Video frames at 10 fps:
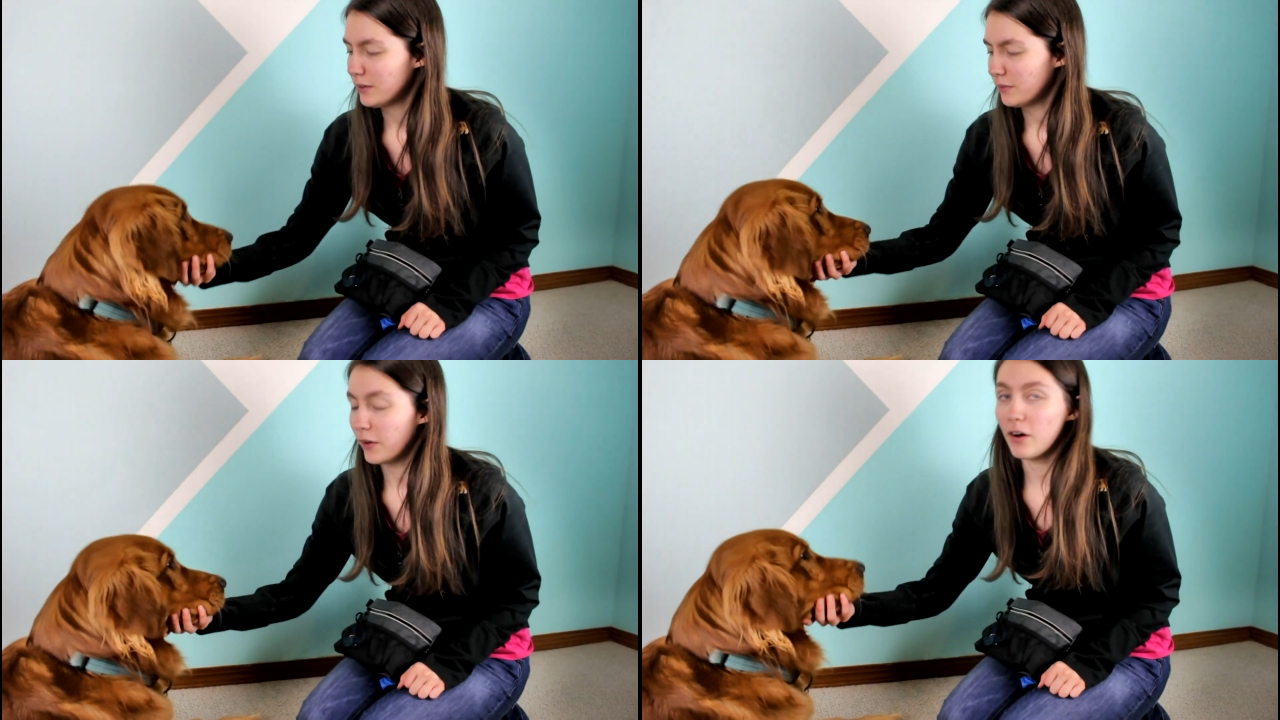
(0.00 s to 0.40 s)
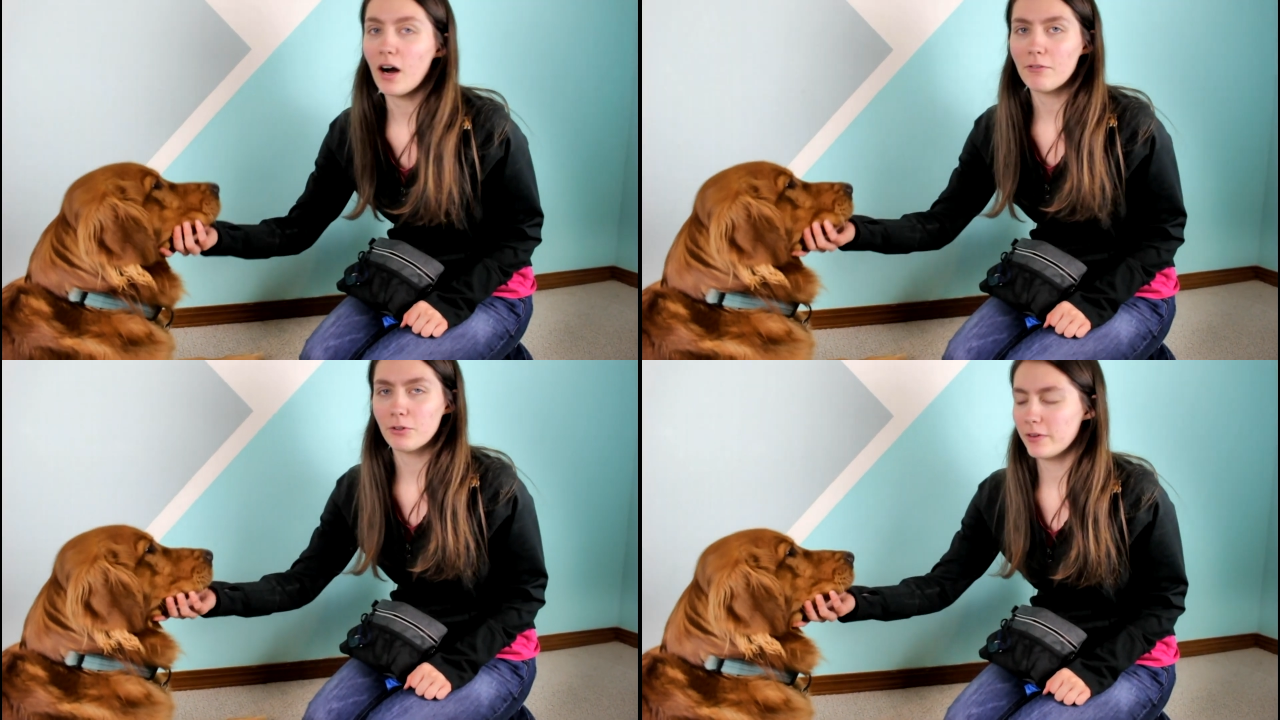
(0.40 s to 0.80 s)
they'll
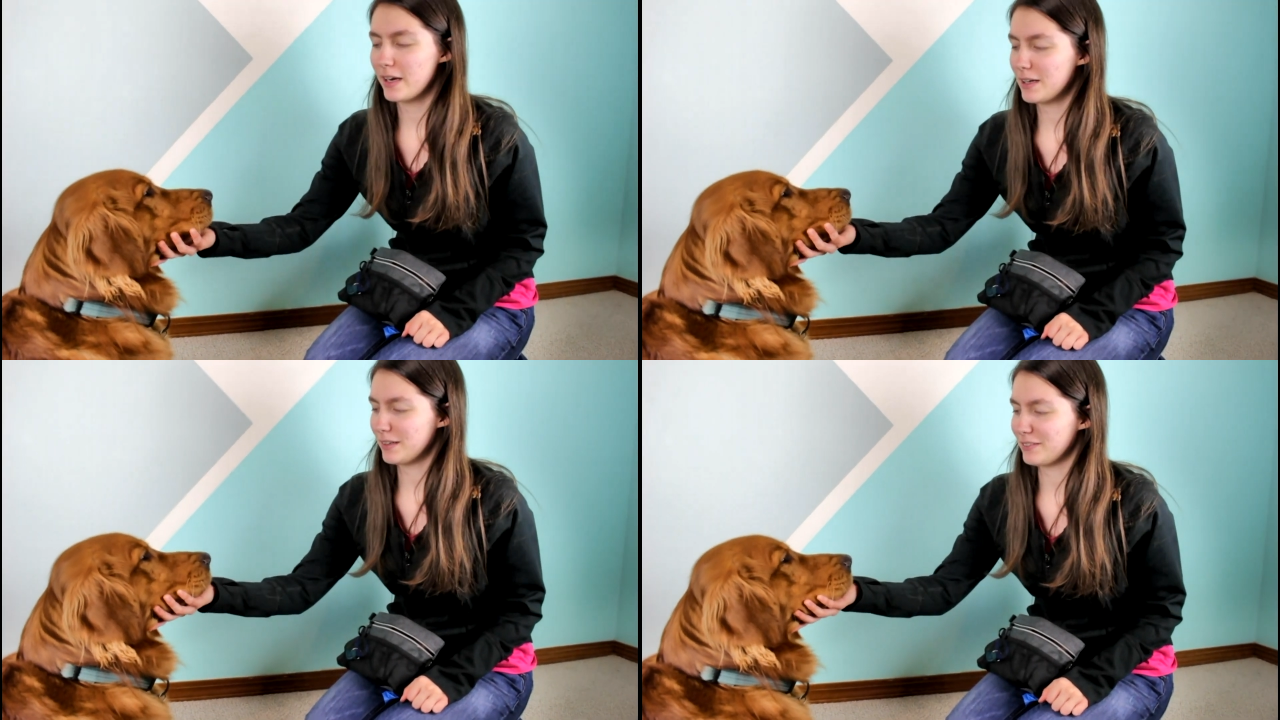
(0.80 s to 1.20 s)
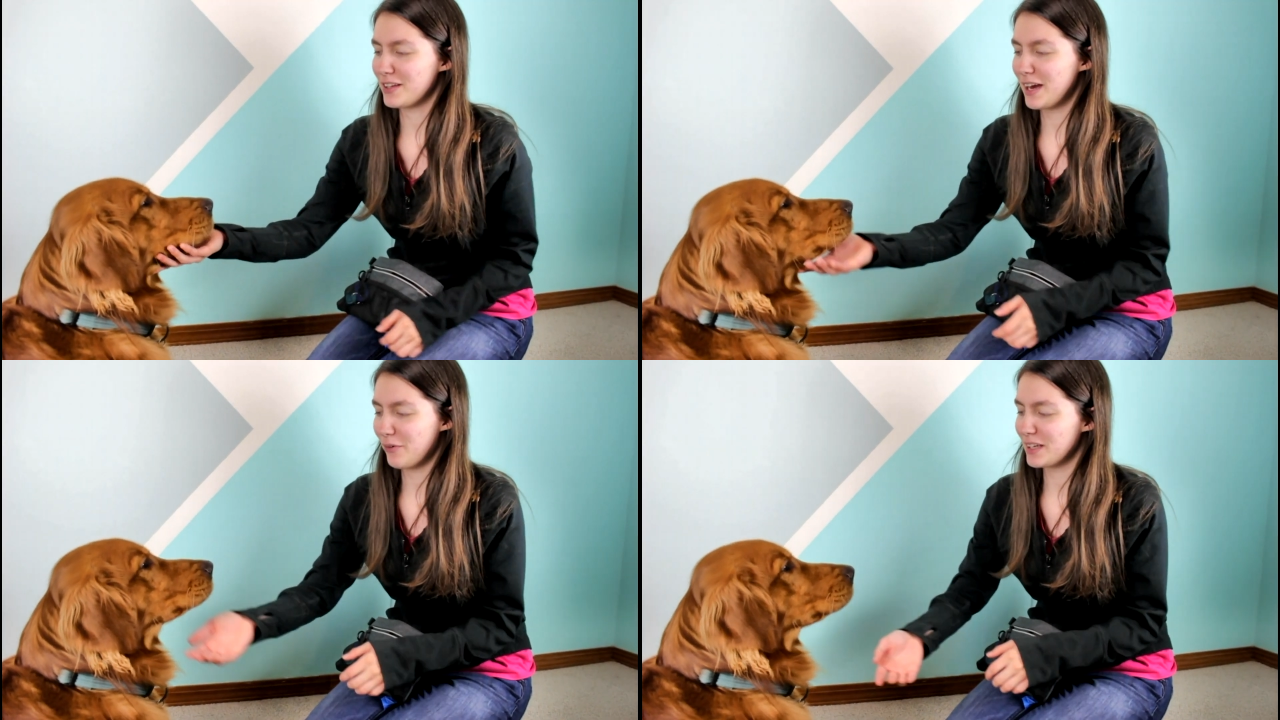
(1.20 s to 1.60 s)
offer it.
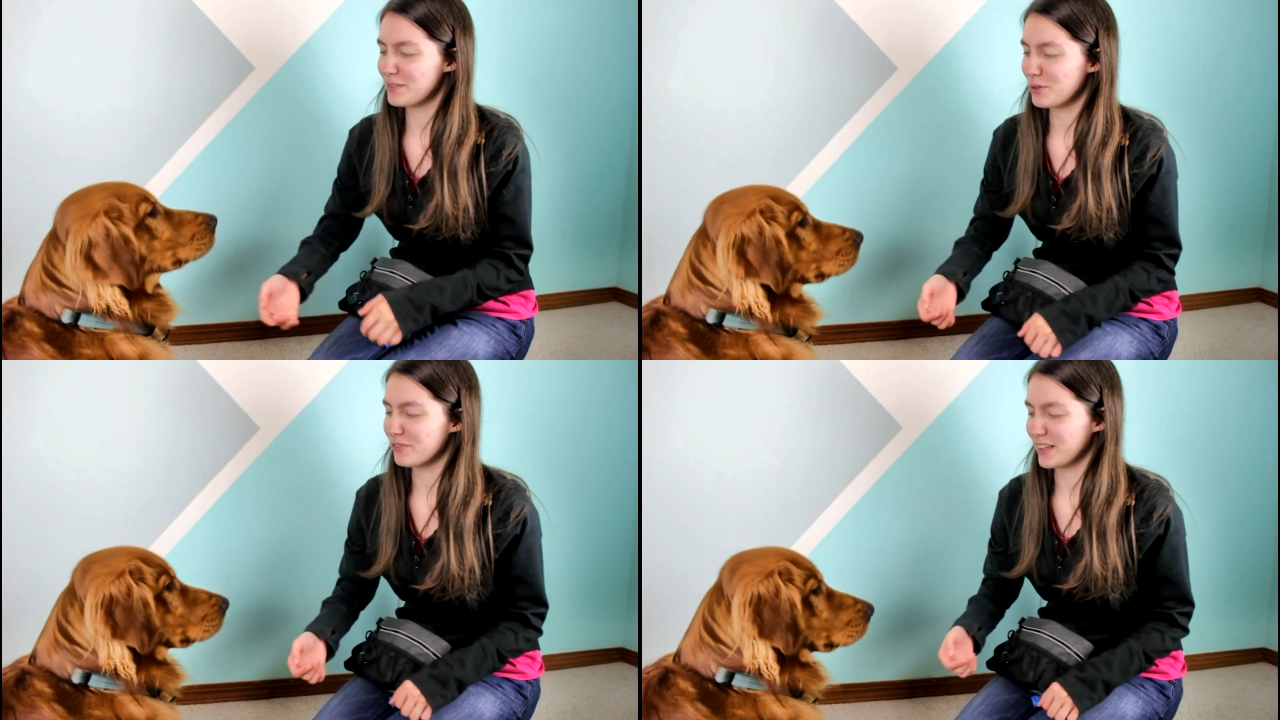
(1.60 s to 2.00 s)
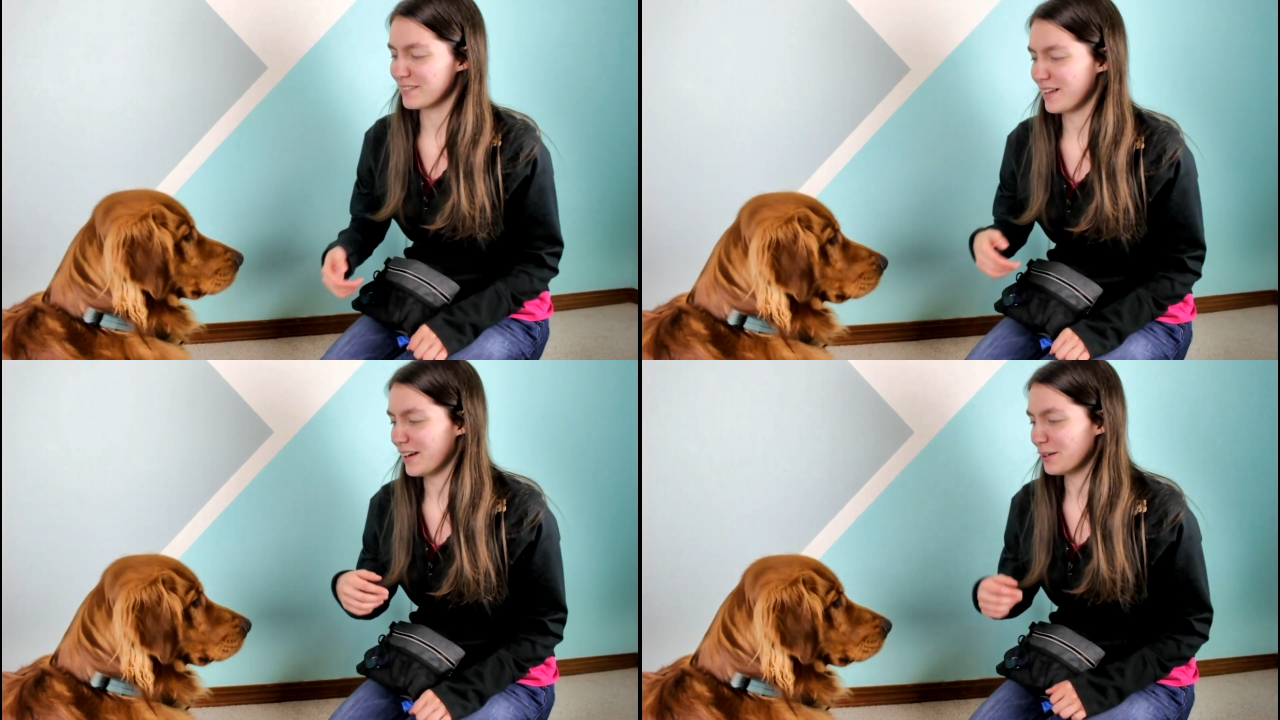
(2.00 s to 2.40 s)
See how he's moving
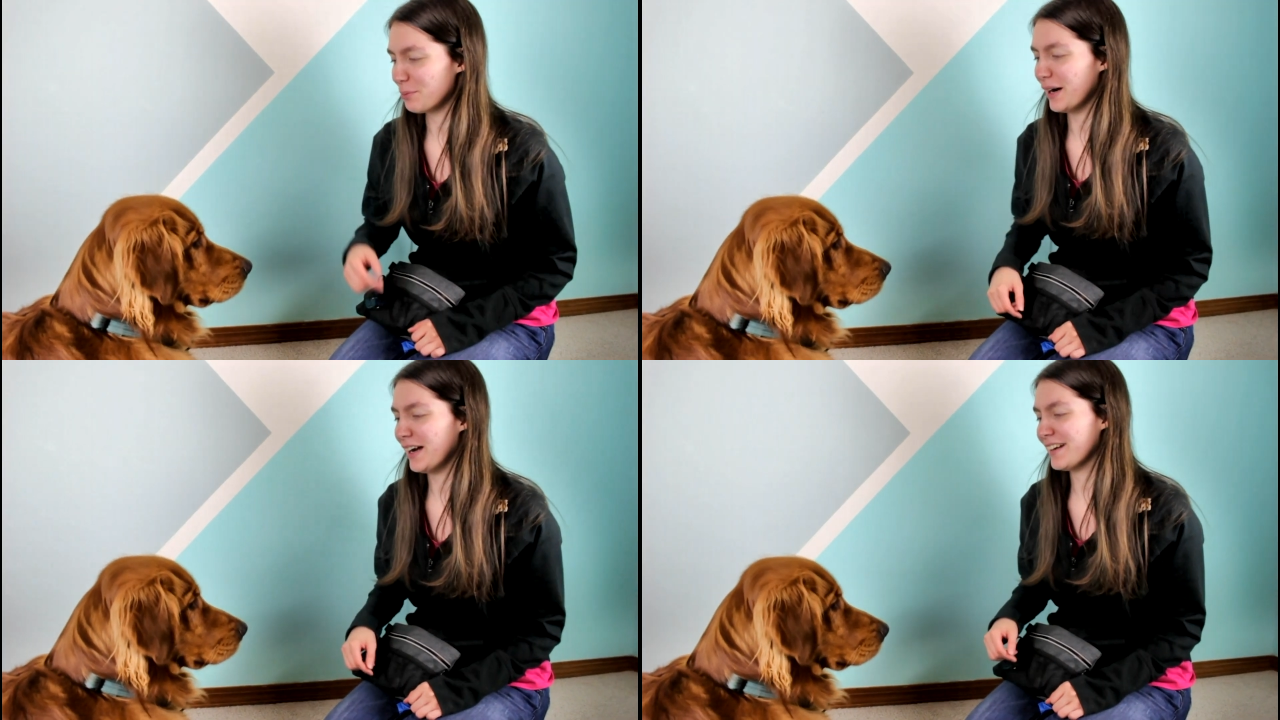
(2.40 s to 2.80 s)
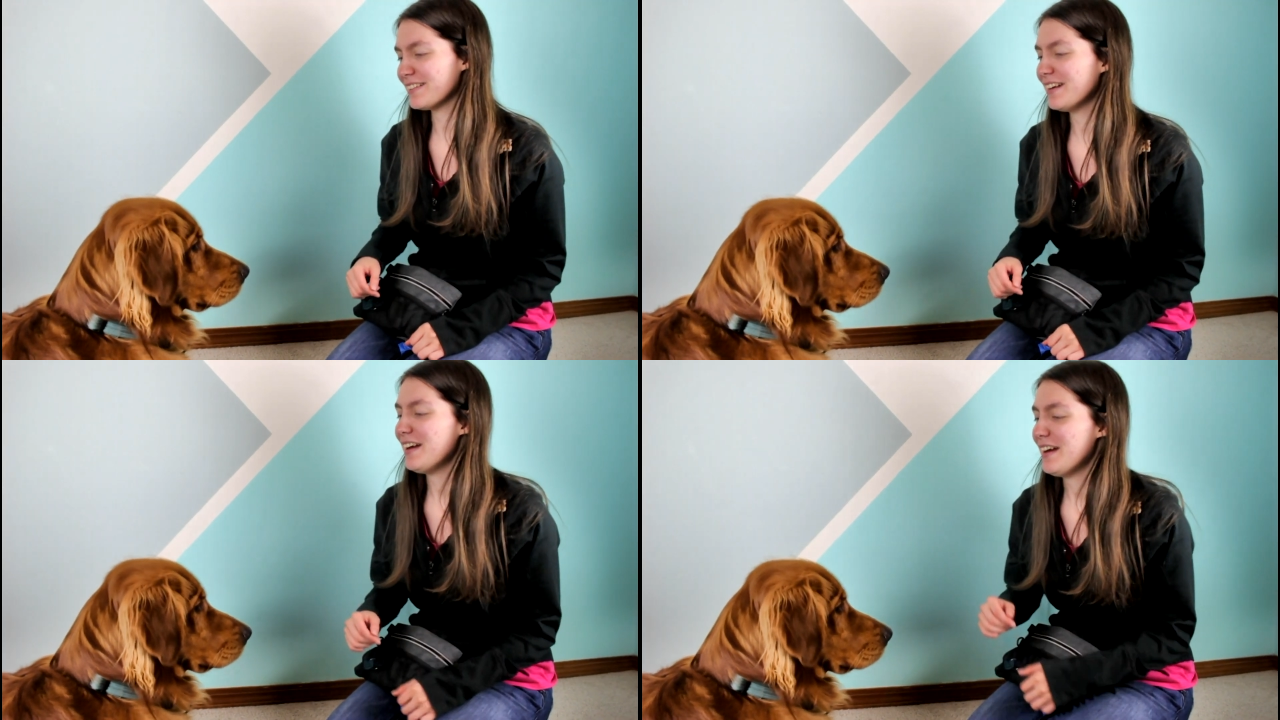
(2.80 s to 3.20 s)
his head,
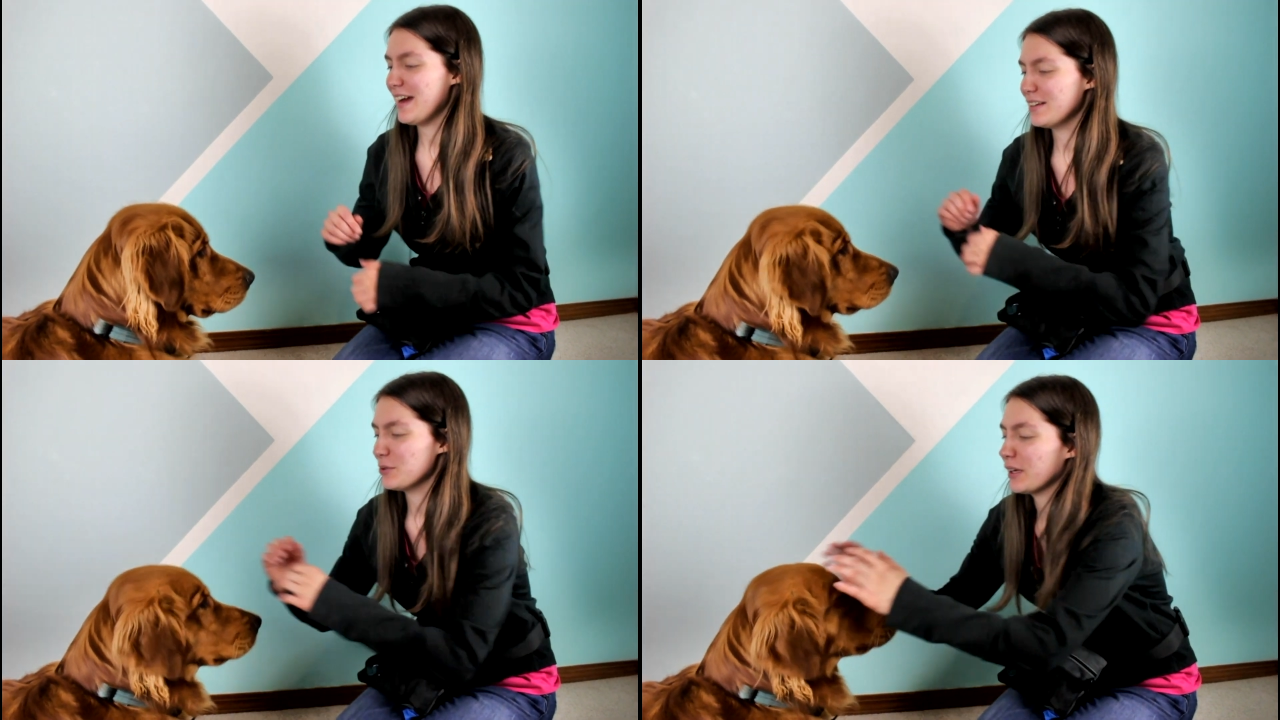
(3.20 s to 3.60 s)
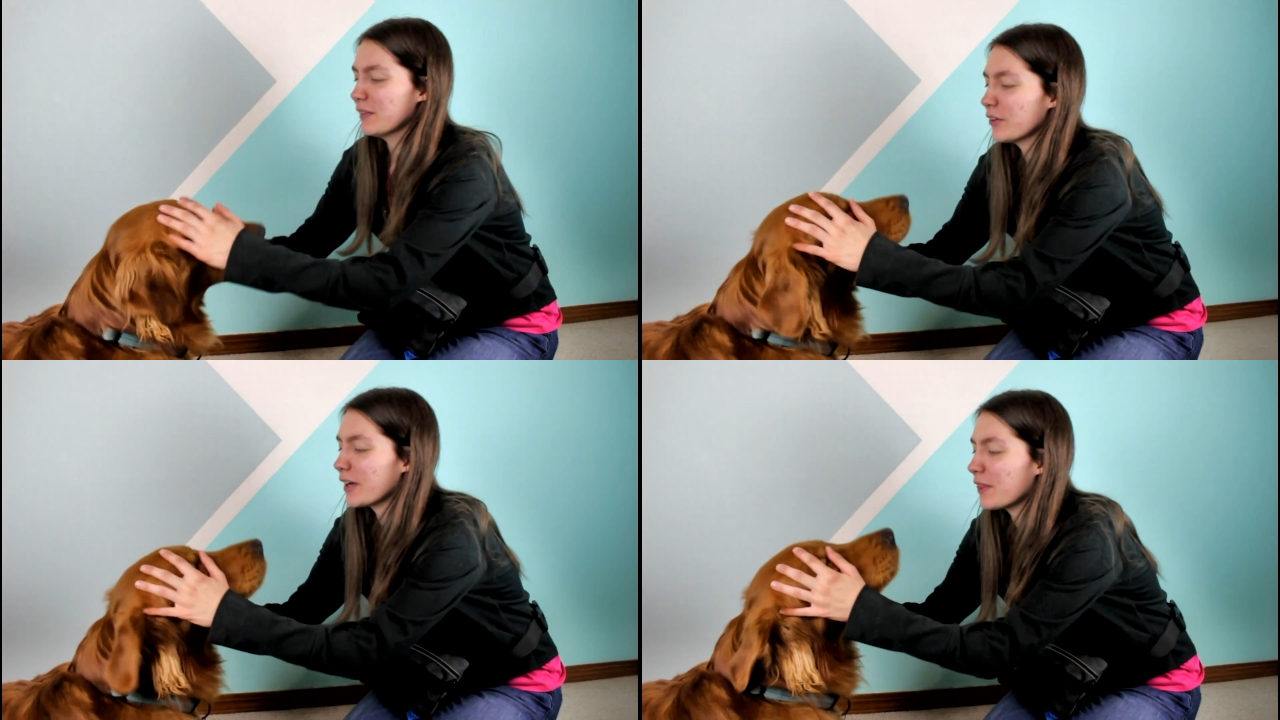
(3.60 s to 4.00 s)
and you
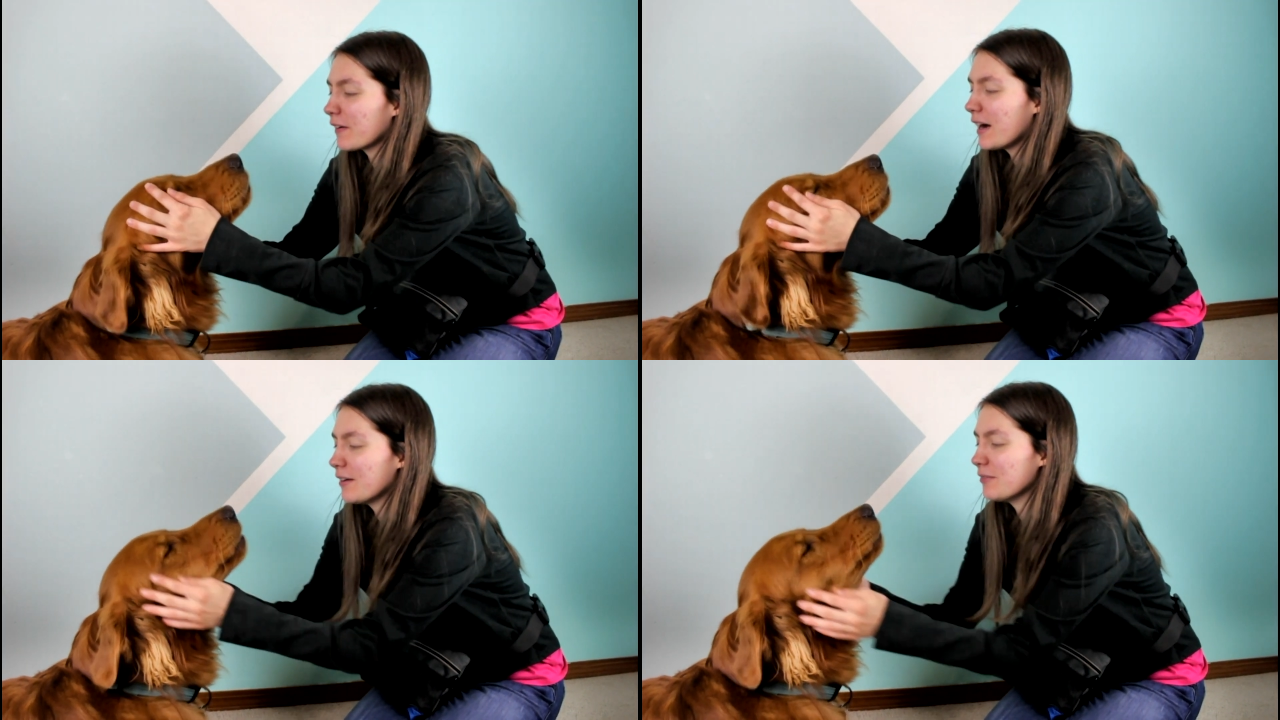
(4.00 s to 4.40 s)
can look in their,